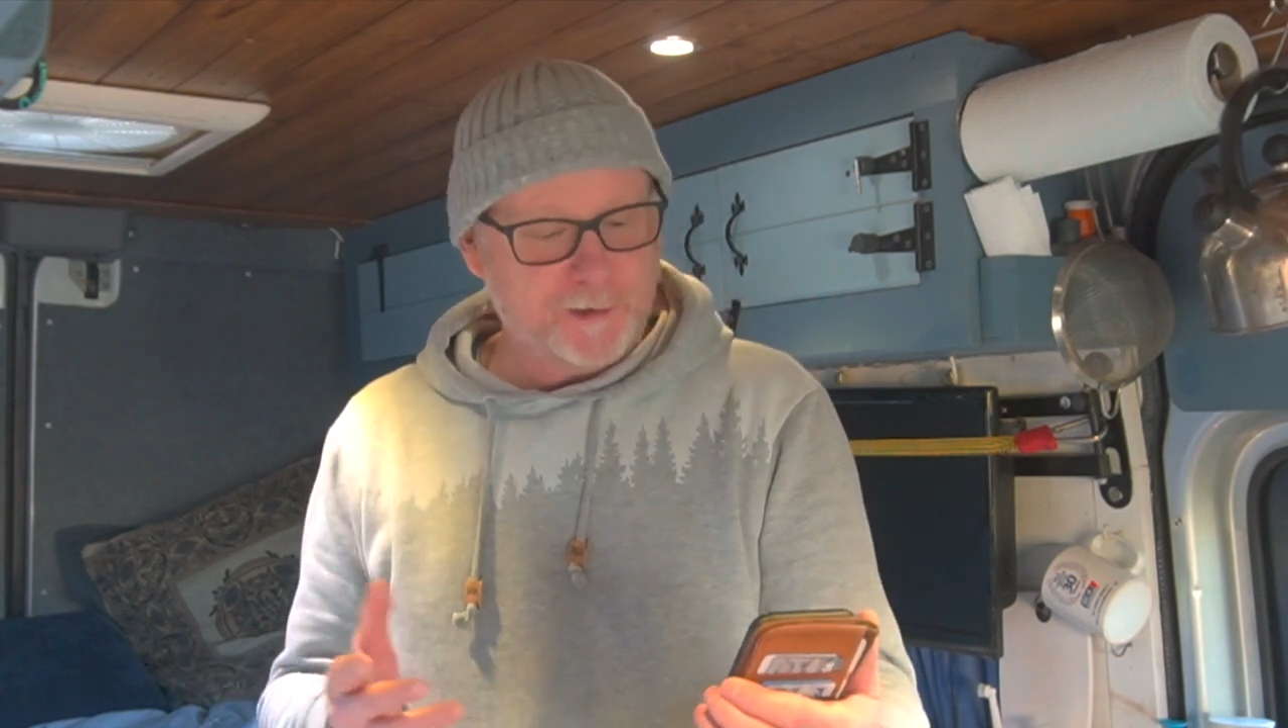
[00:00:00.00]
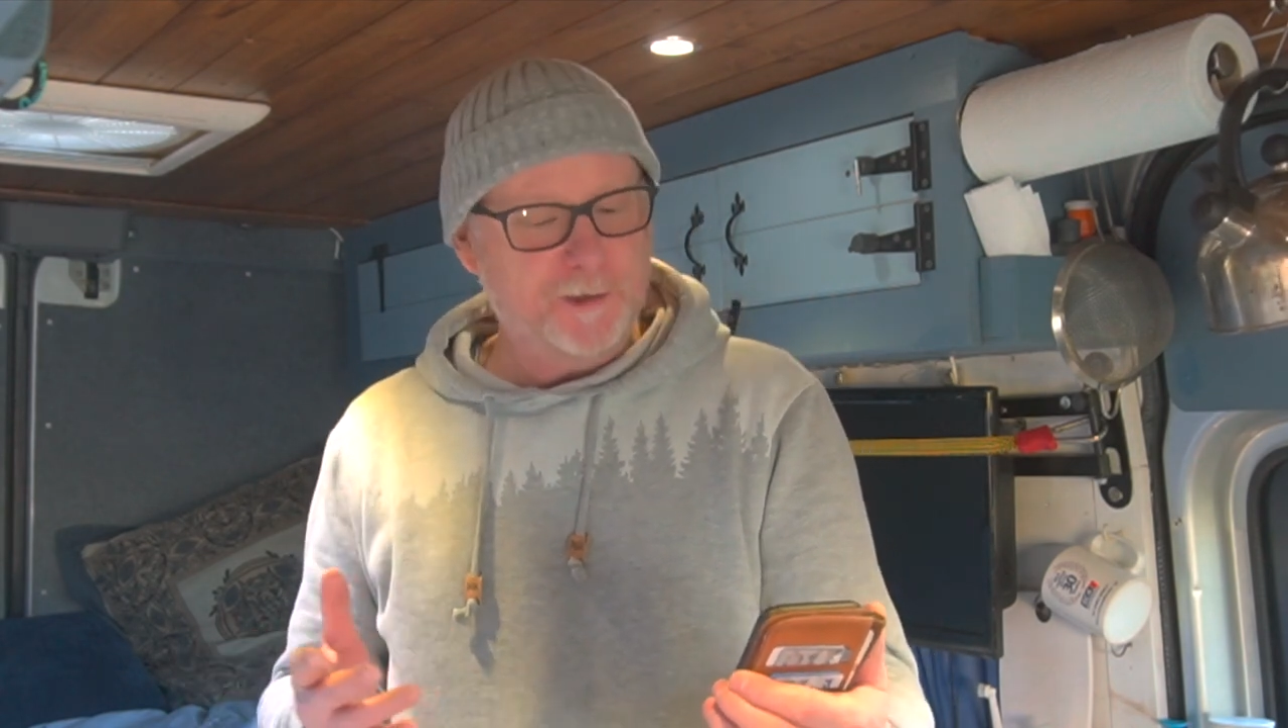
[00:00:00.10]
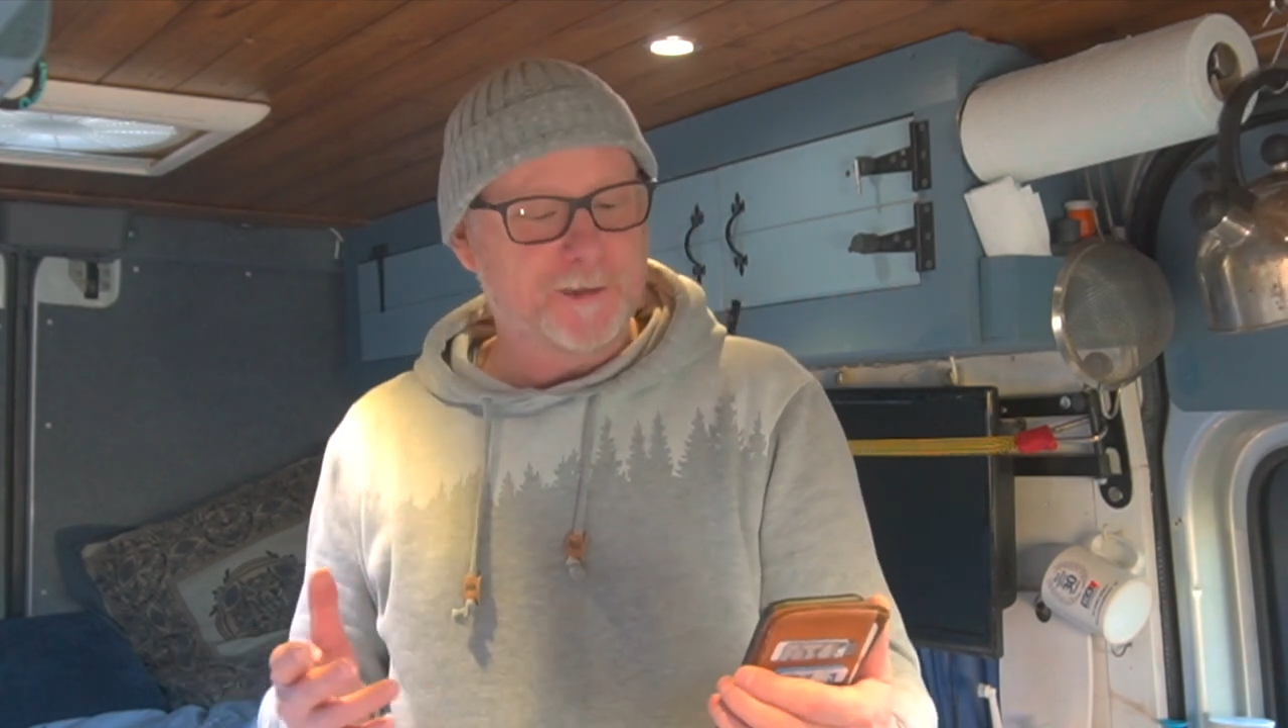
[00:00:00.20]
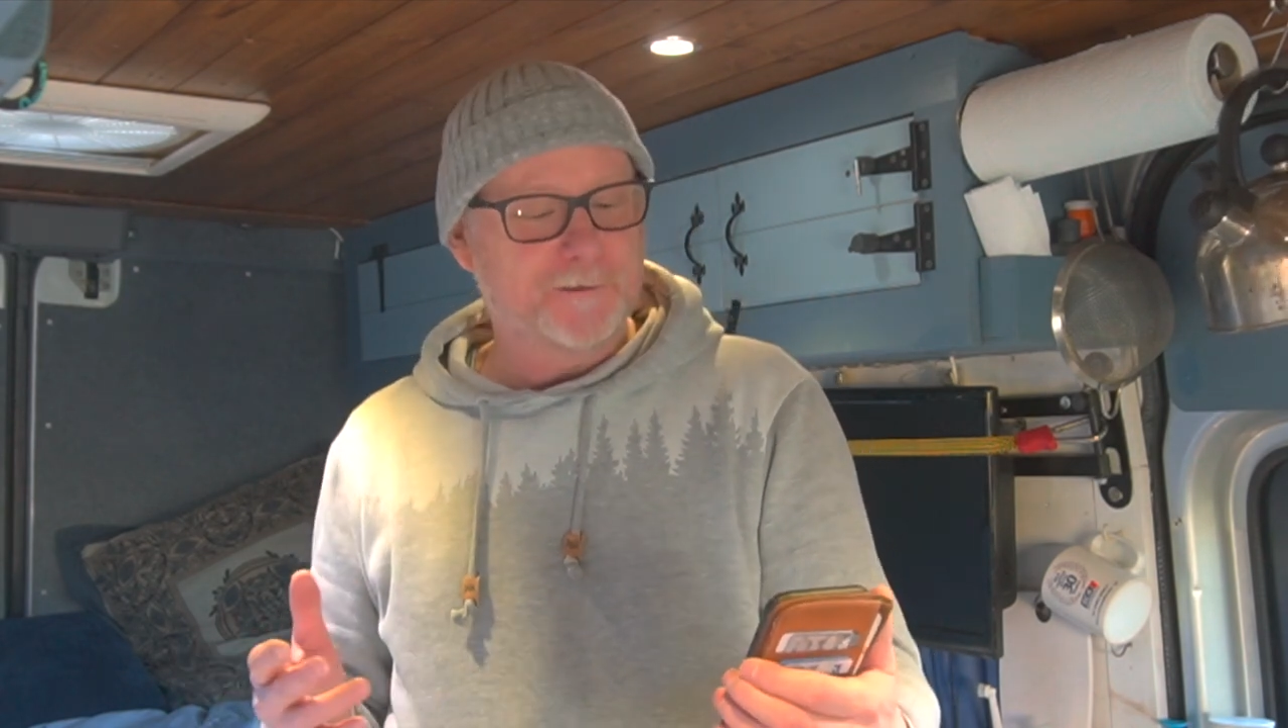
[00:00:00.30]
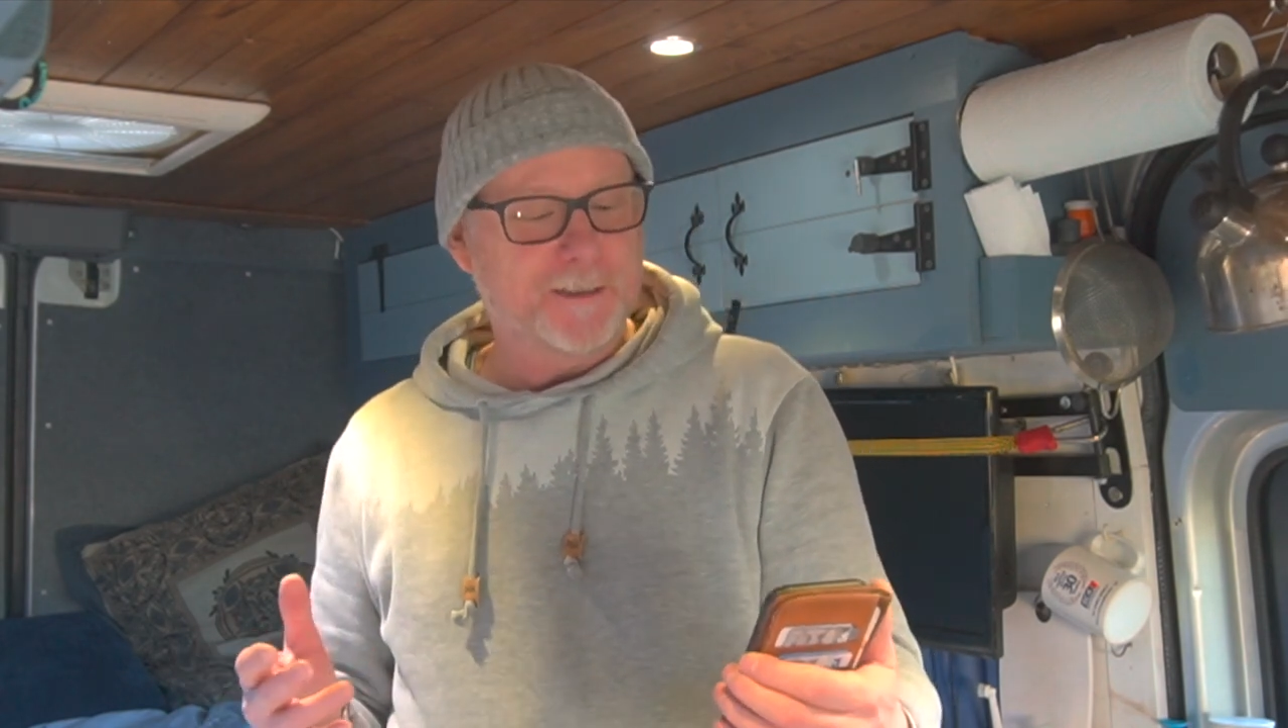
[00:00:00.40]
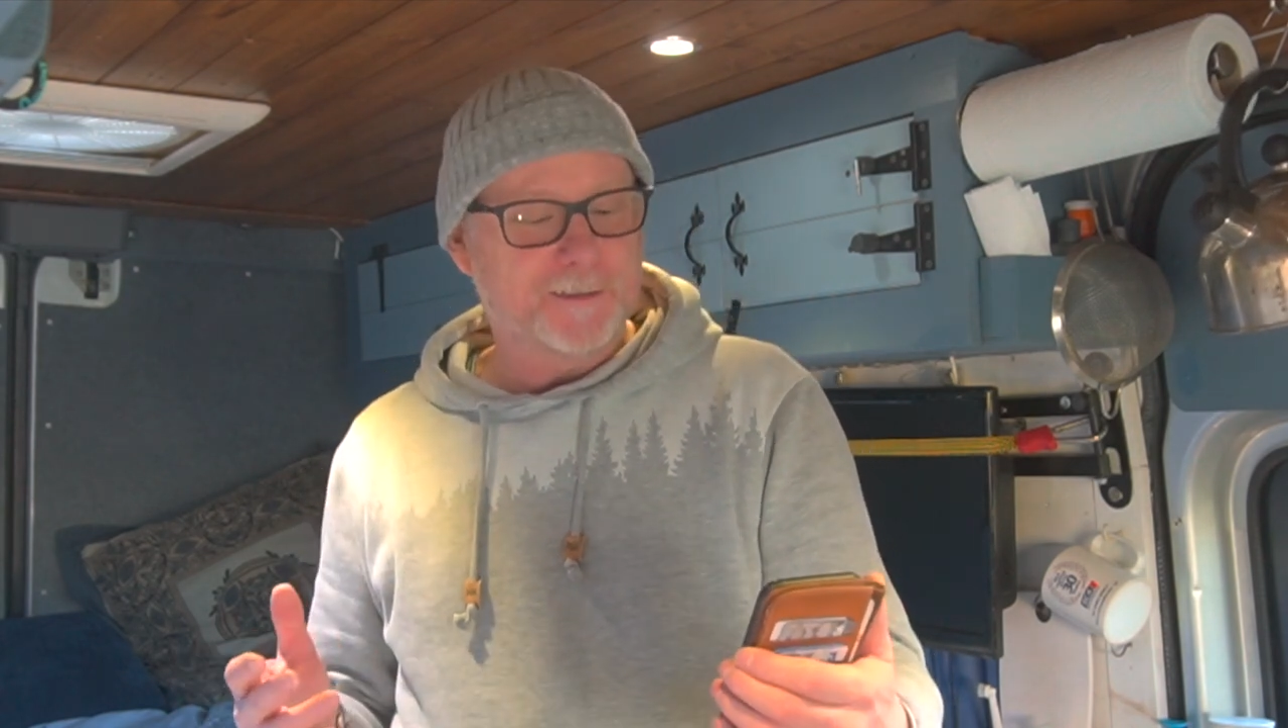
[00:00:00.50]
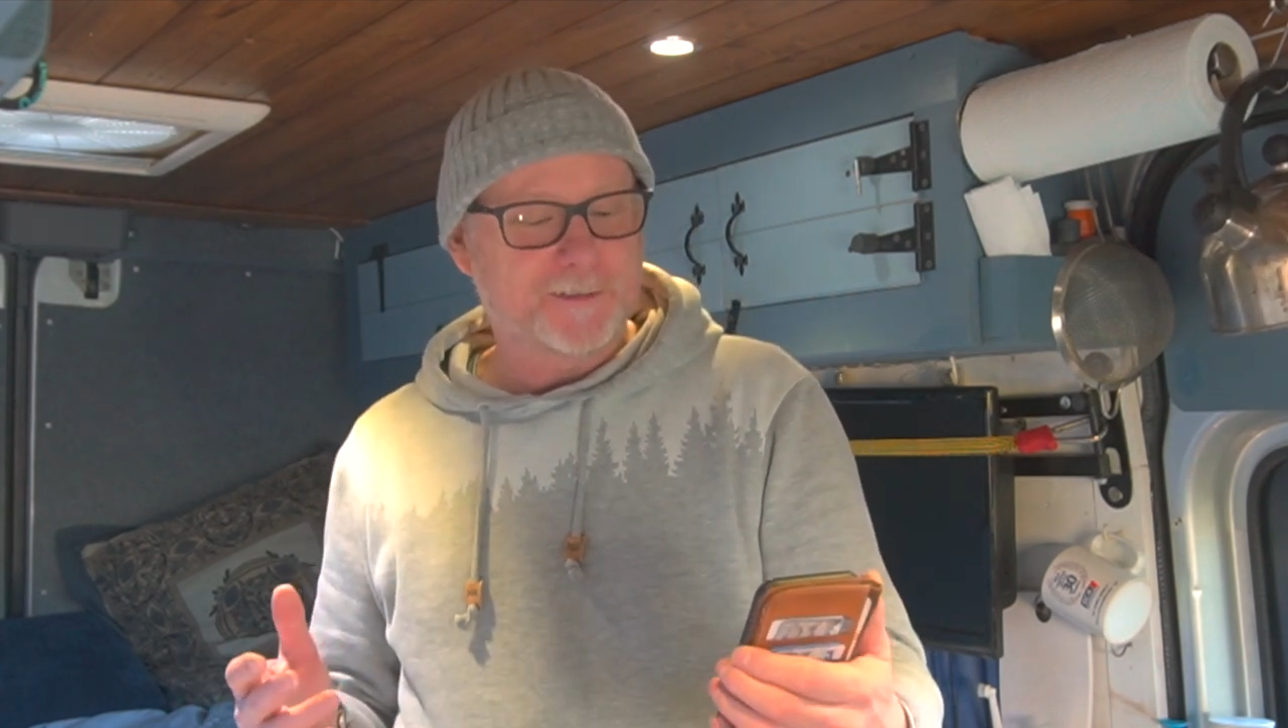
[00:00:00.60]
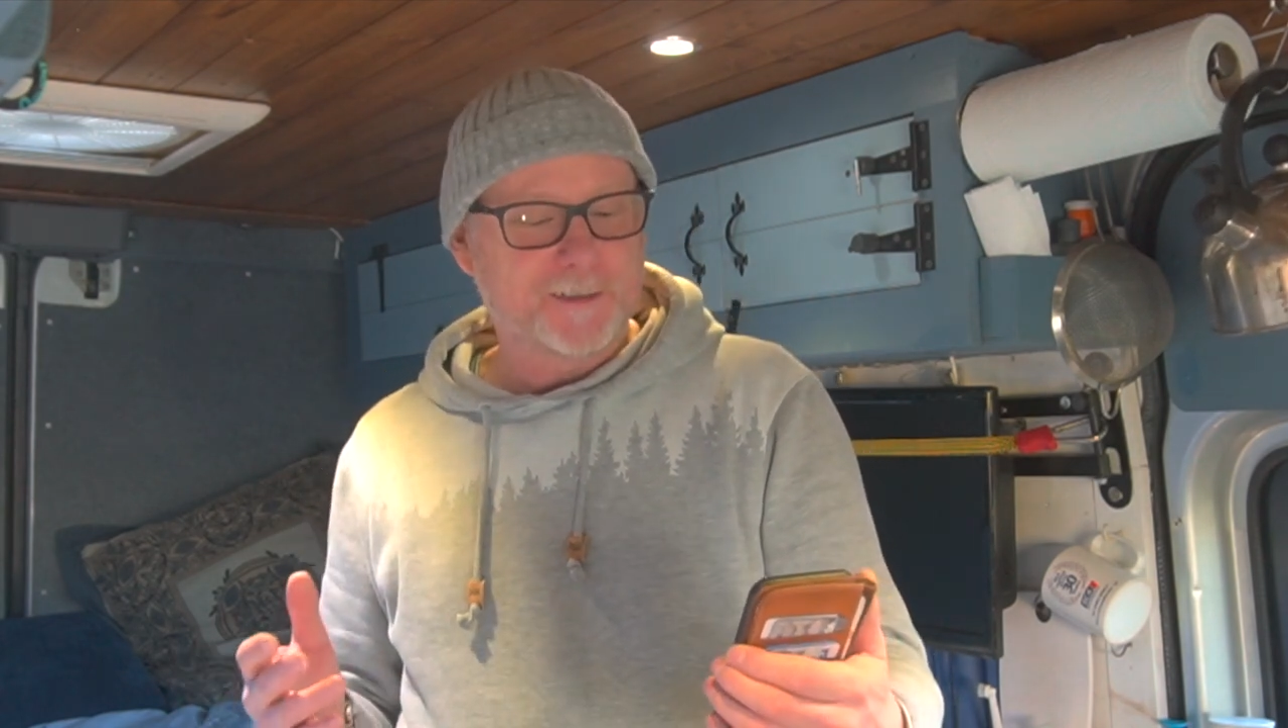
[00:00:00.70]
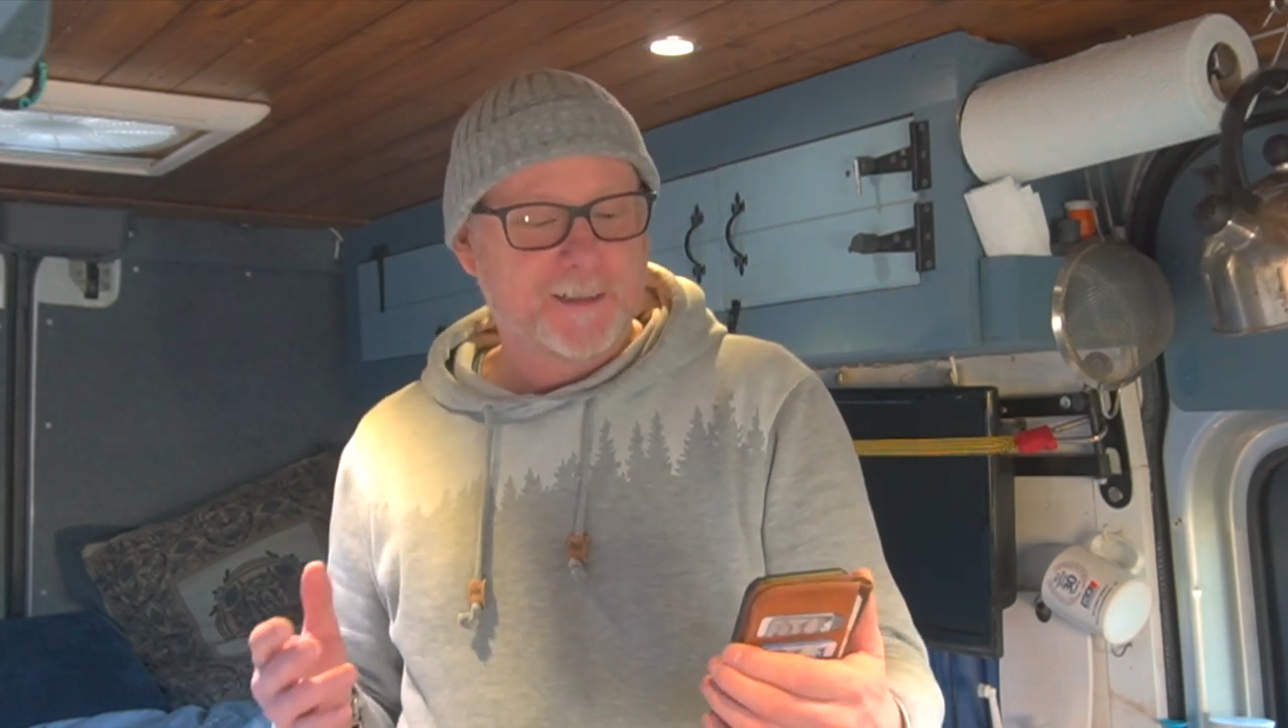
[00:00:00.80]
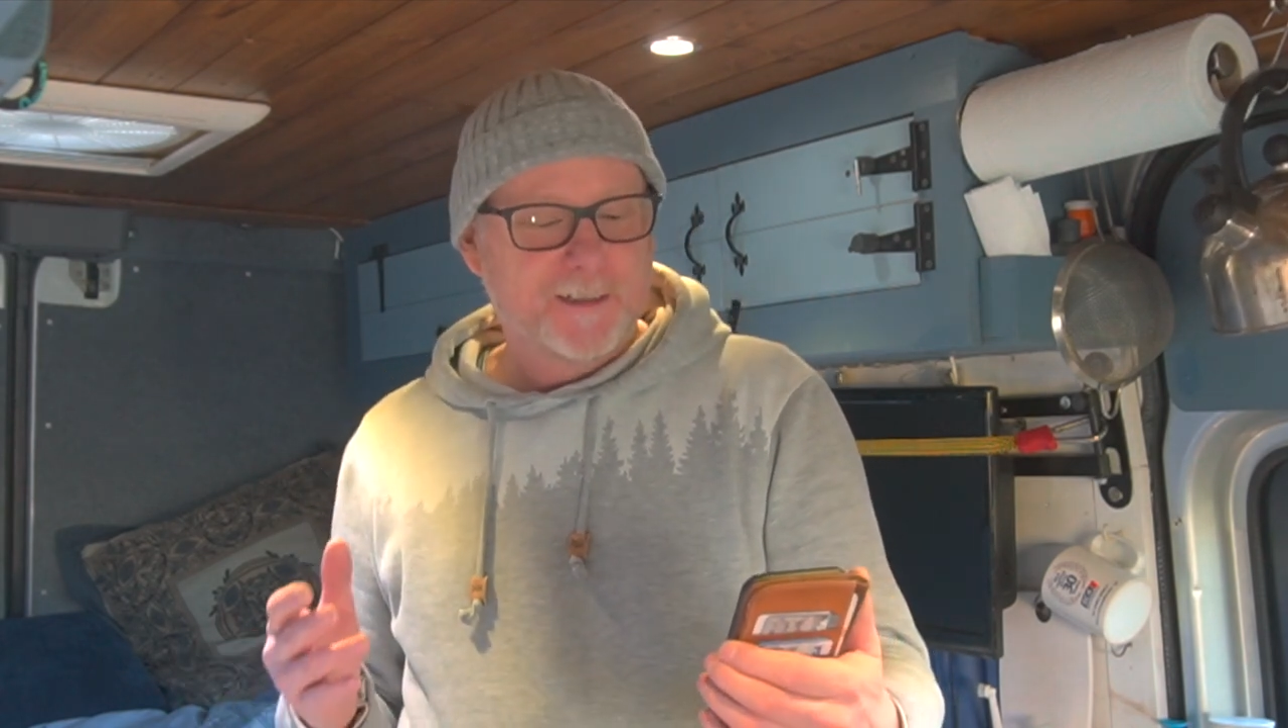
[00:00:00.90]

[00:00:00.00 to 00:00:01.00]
curious.